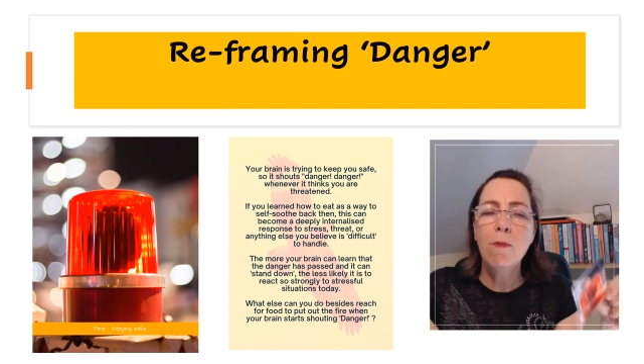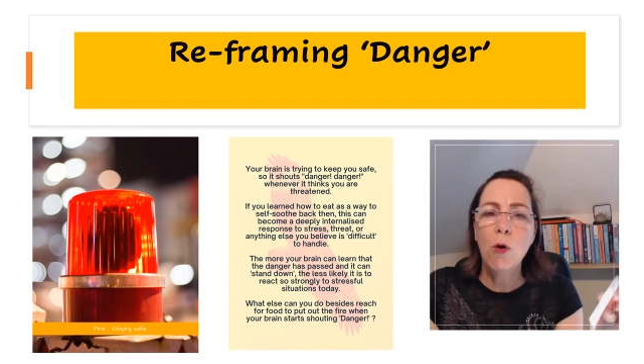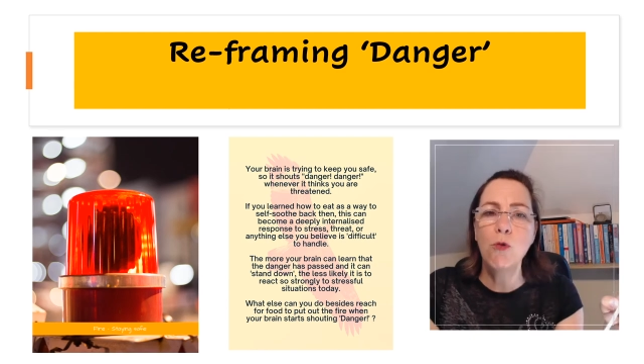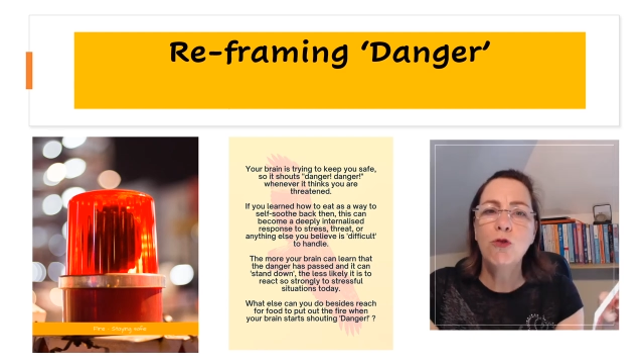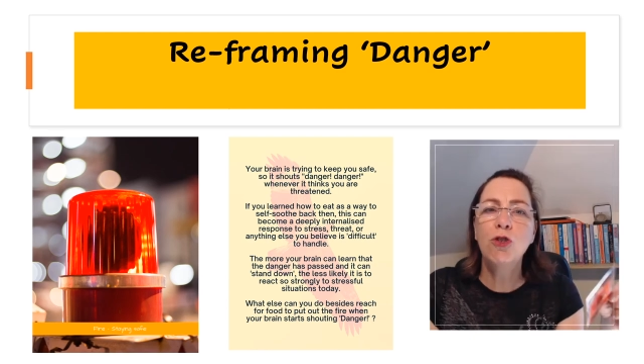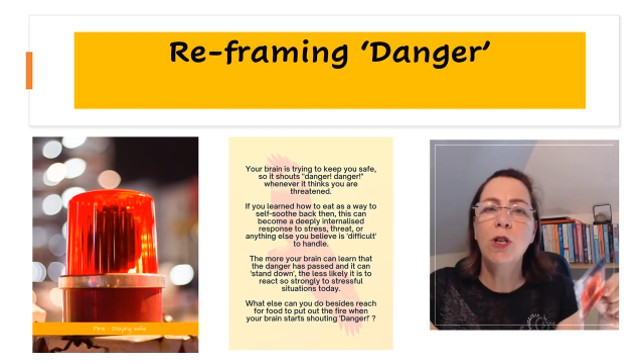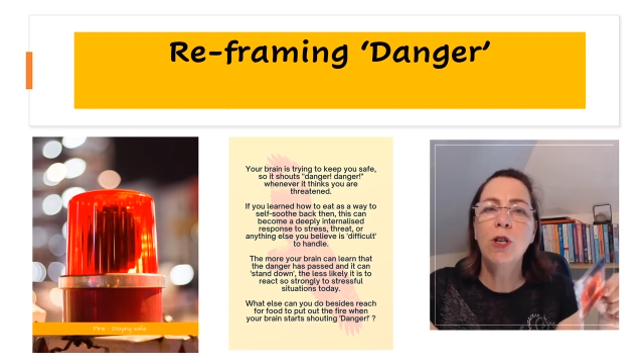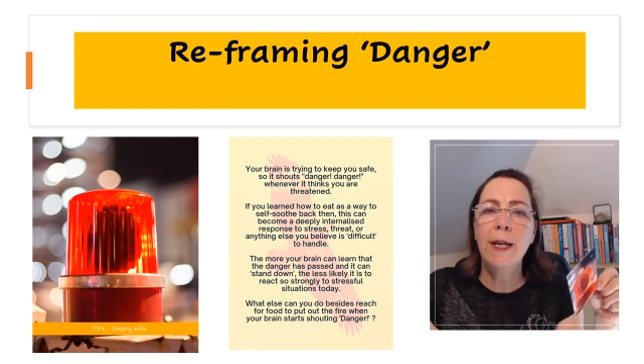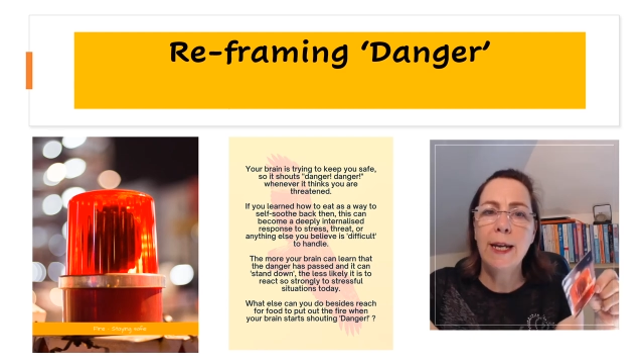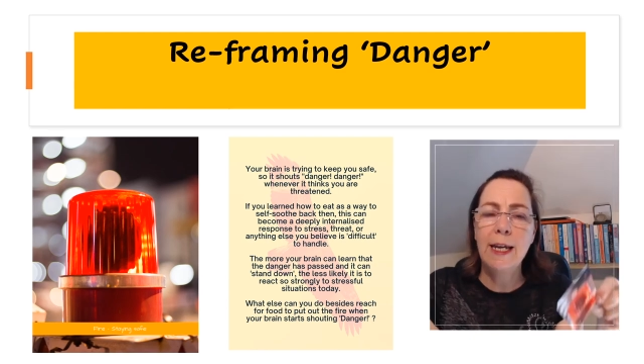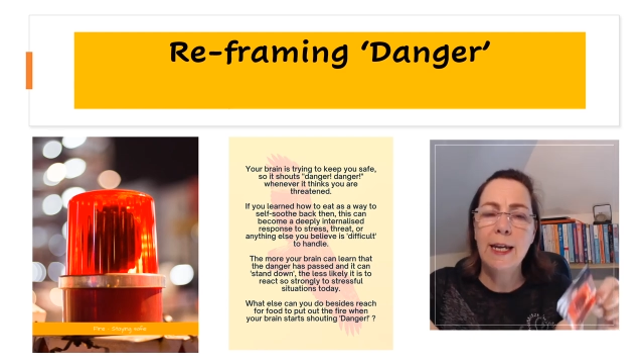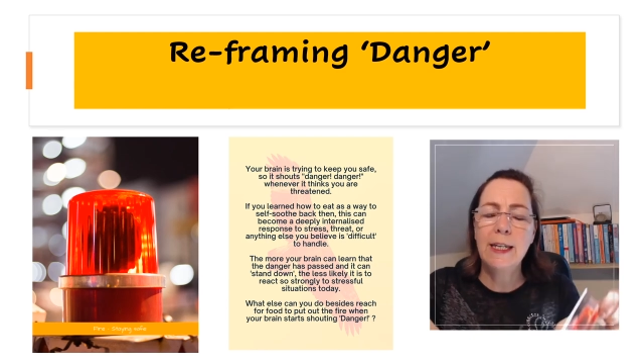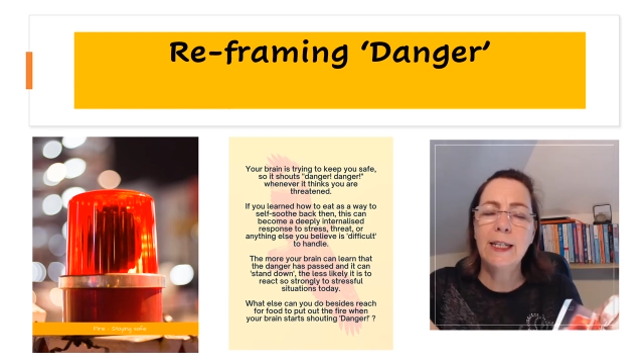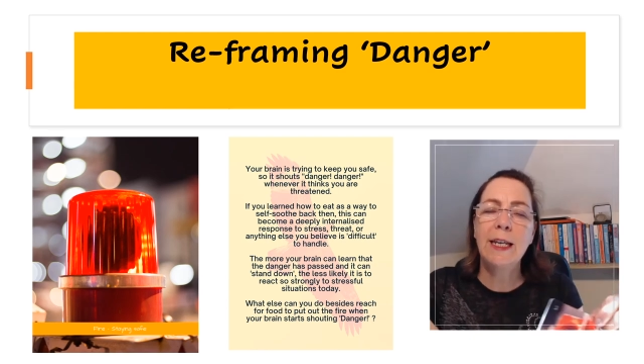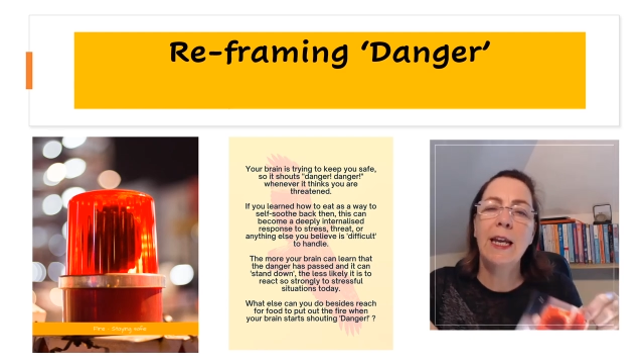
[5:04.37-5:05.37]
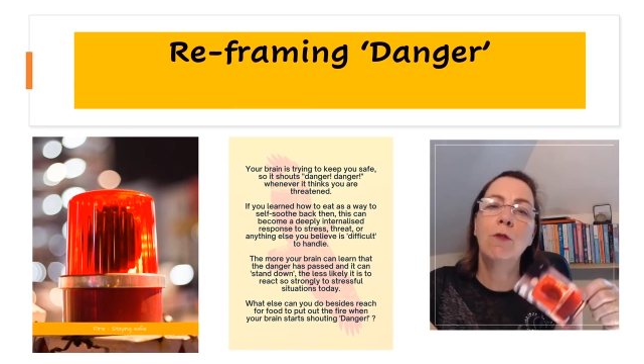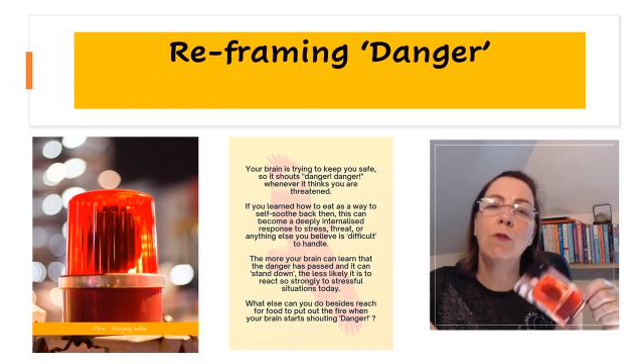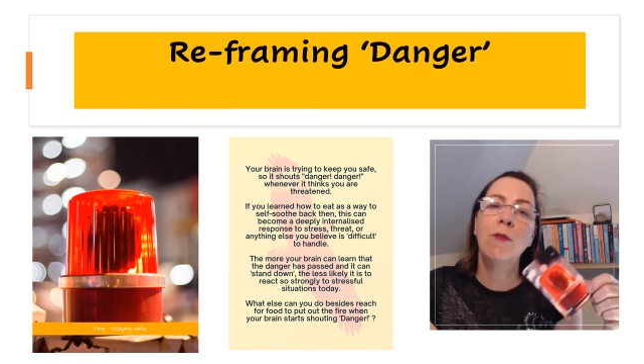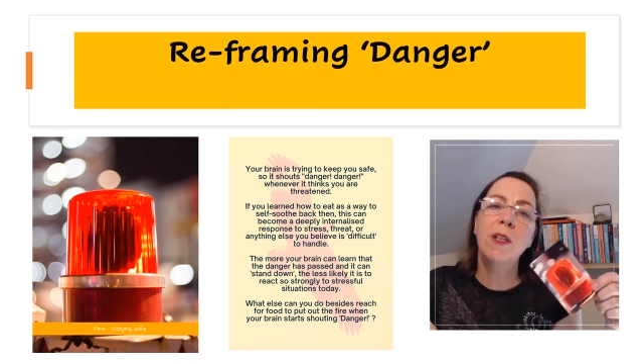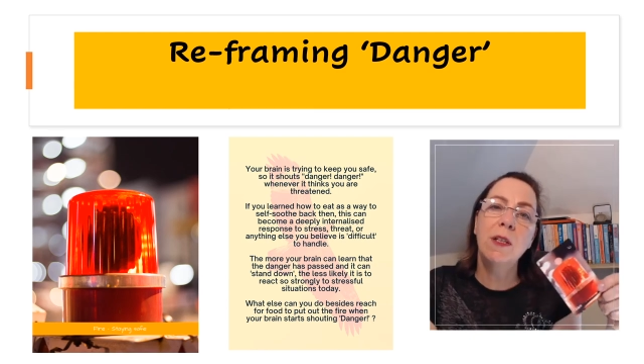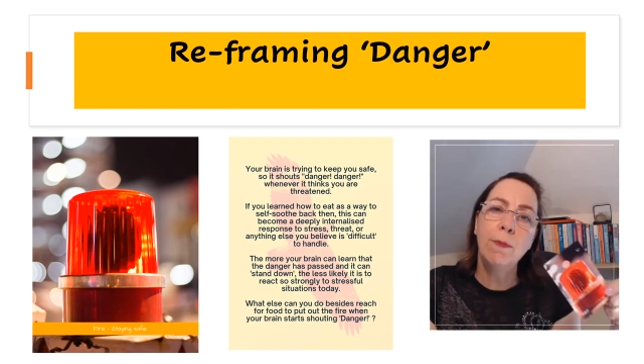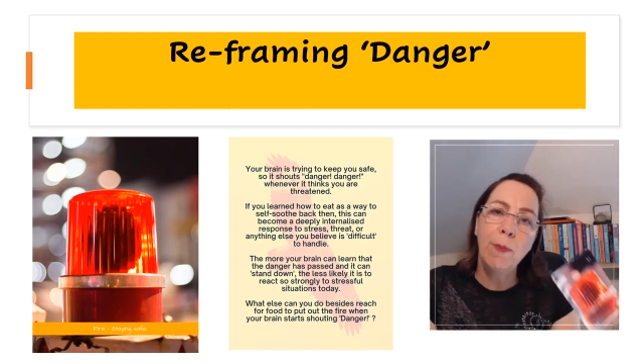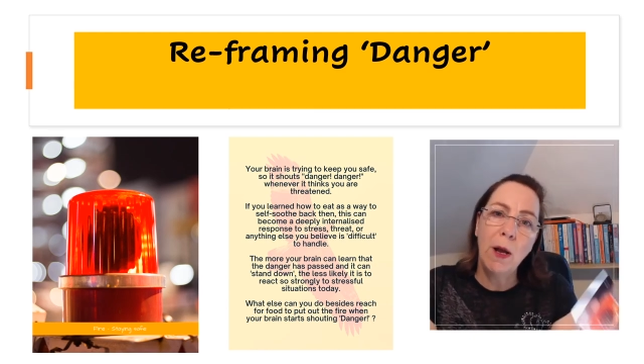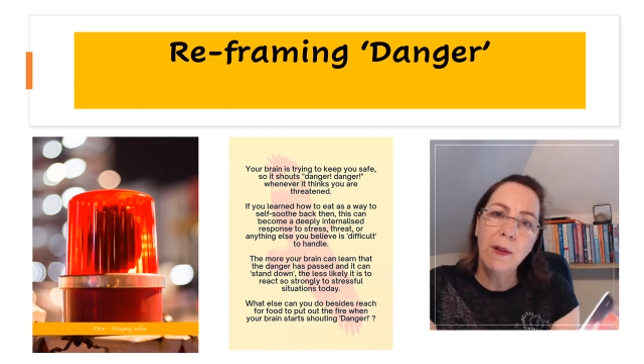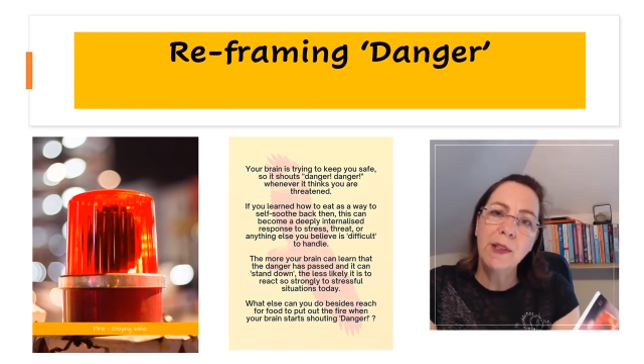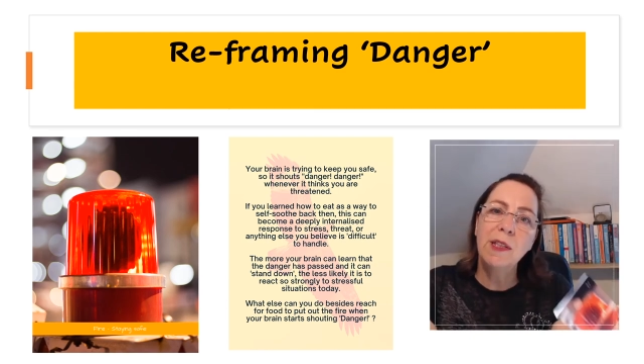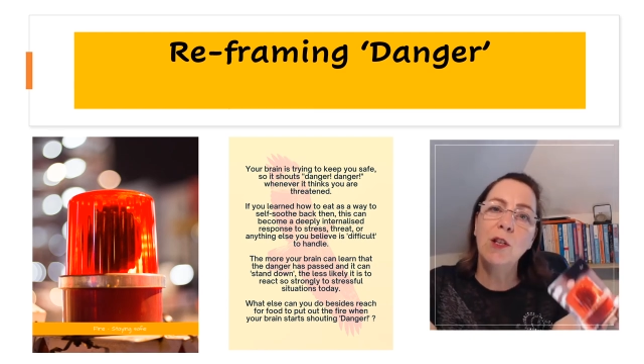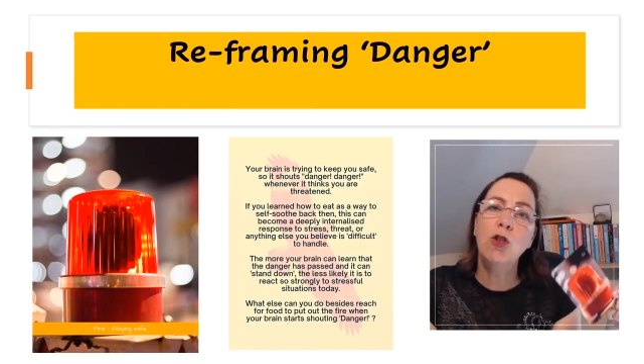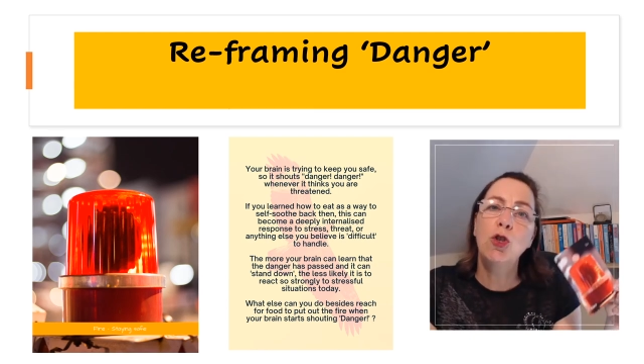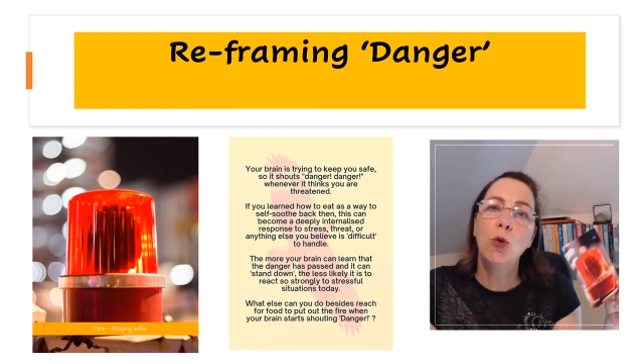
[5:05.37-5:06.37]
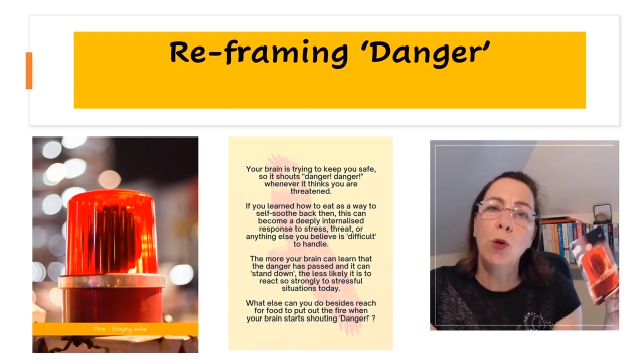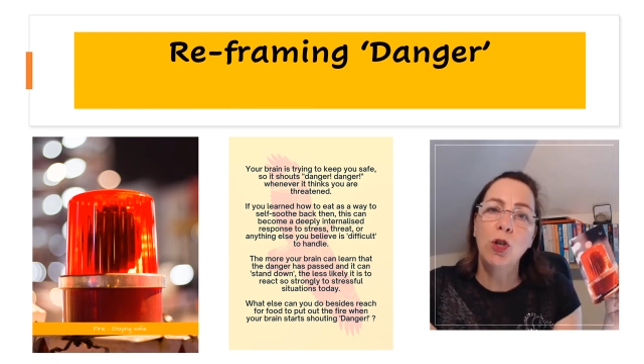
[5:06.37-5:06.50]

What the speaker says: with emotional eating in response